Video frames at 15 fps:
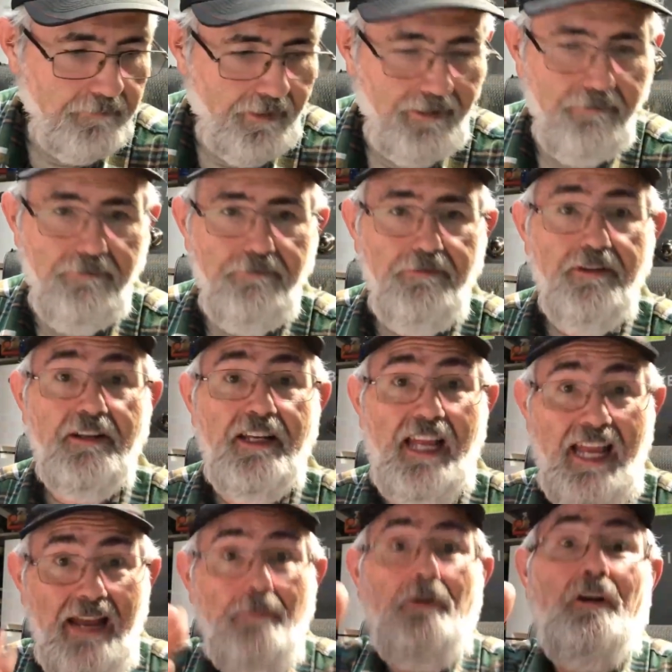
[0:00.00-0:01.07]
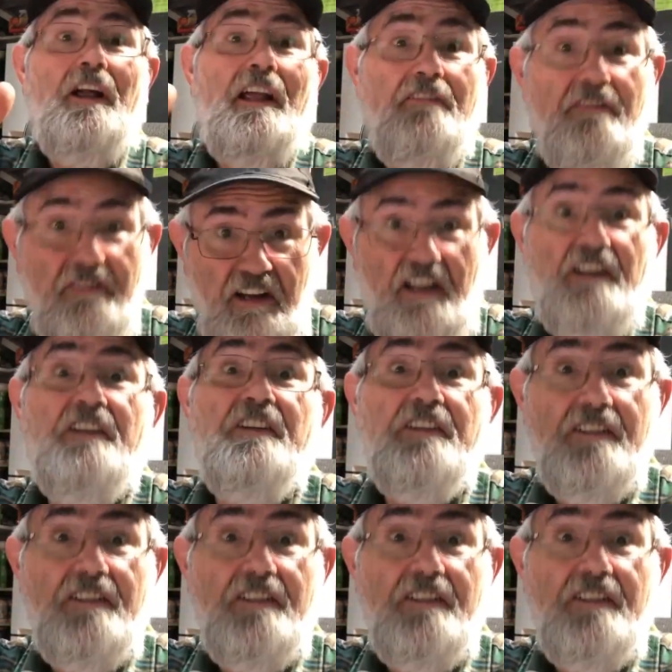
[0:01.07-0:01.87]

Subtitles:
The camera had failed